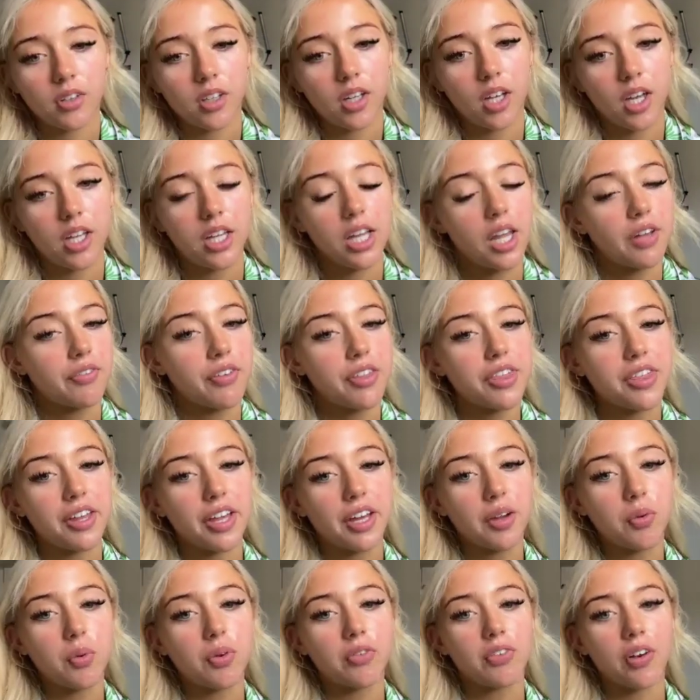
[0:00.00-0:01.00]
Another
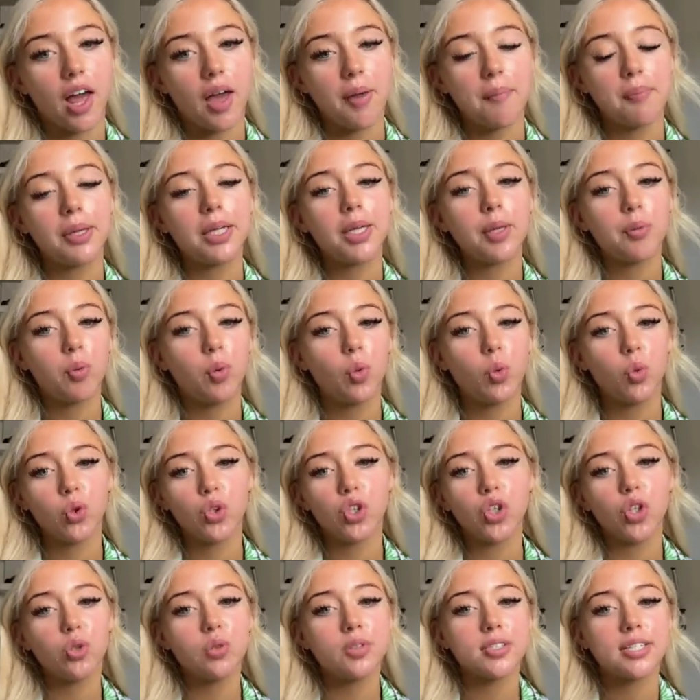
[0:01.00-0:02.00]
thing with like people
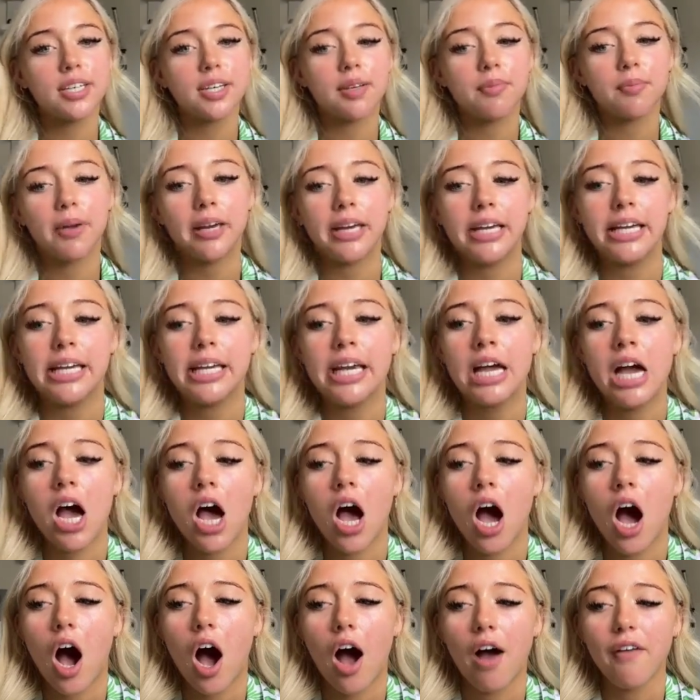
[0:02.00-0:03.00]
using me,
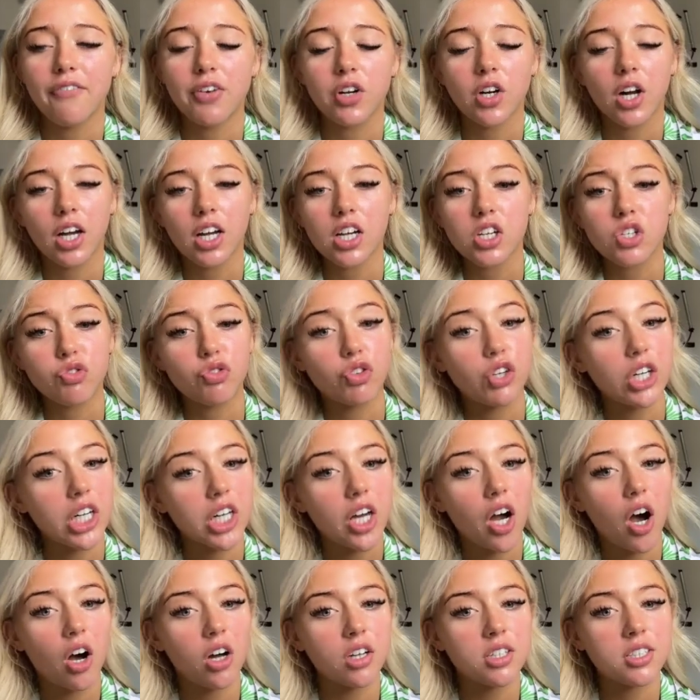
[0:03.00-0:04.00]
I feel like it's really
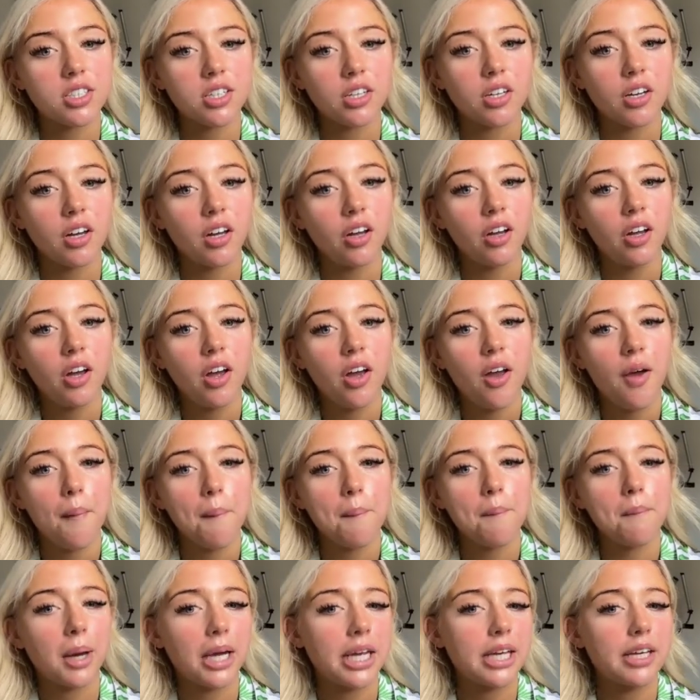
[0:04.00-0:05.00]
hard to
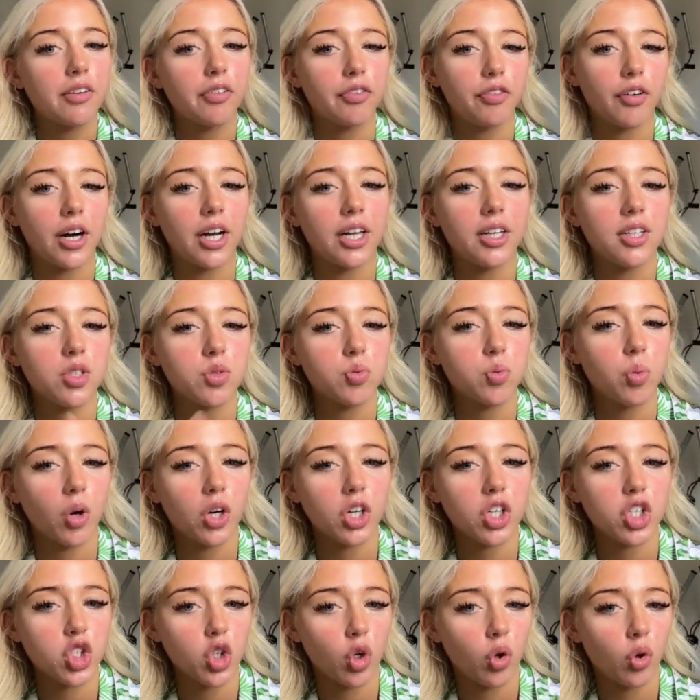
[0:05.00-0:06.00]
make friends
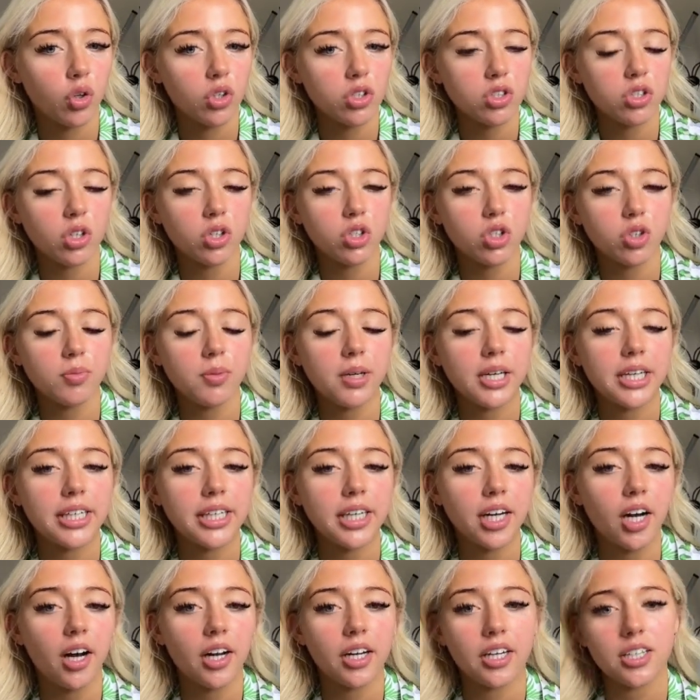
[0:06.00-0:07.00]
once you're on social
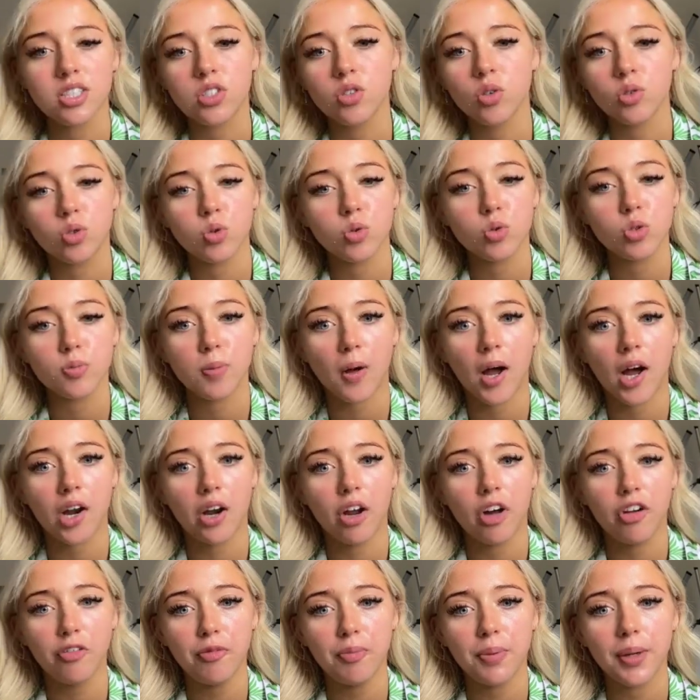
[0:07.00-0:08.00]
media and it's not talked about
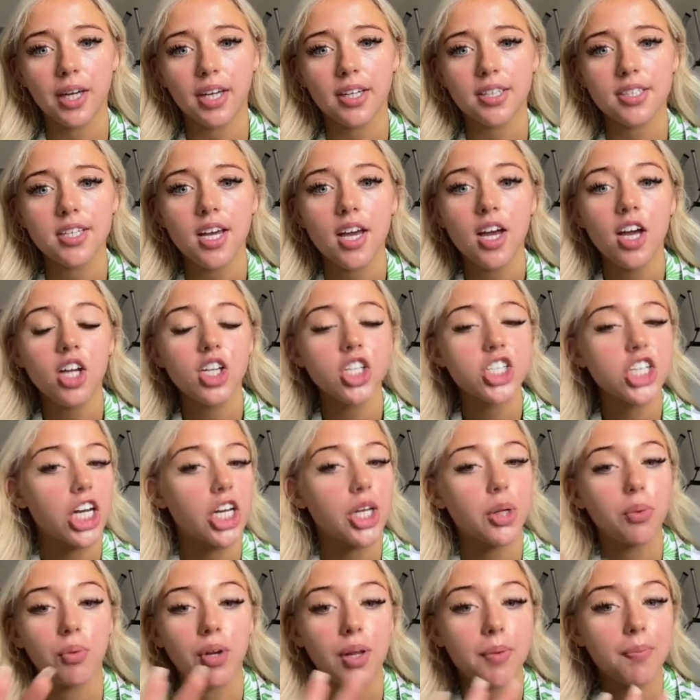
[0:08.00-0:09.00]
enough, because
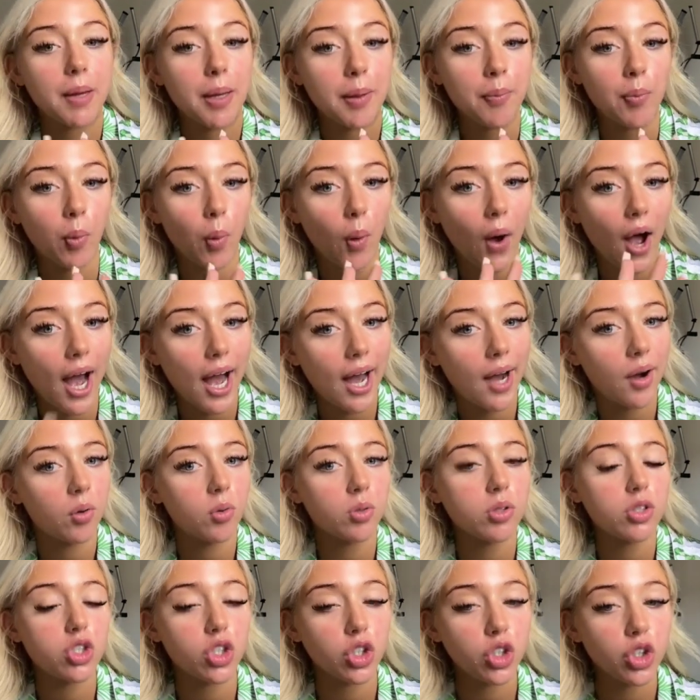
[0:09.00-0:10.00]
genuinely people are
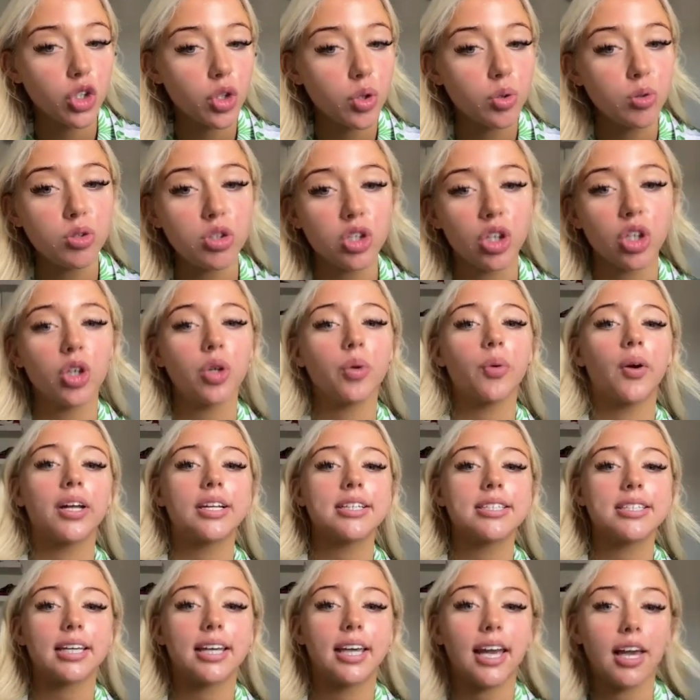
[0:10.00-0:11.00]
out to use you and
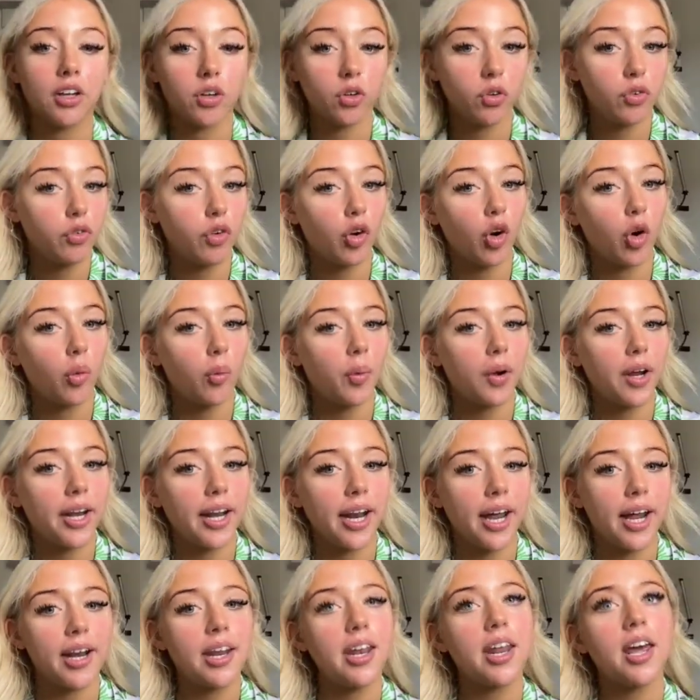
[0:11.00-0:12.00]
to get your following
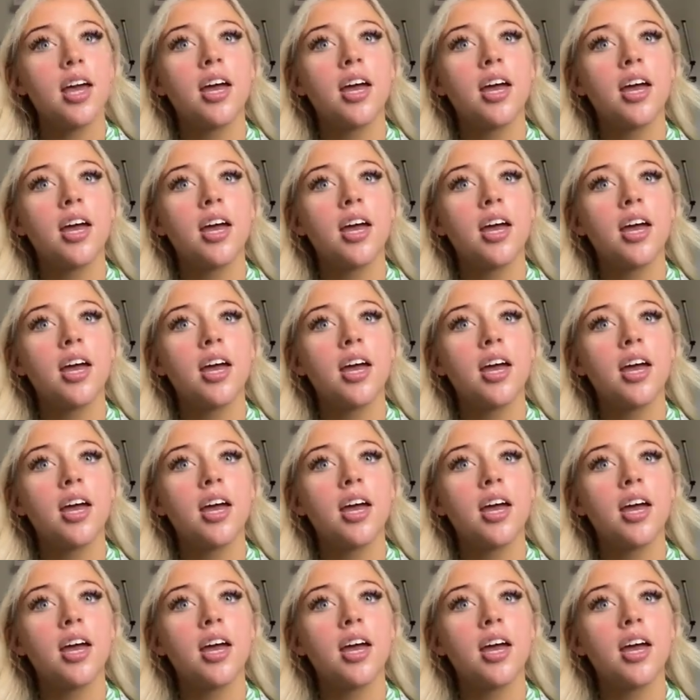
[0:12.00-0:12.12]
and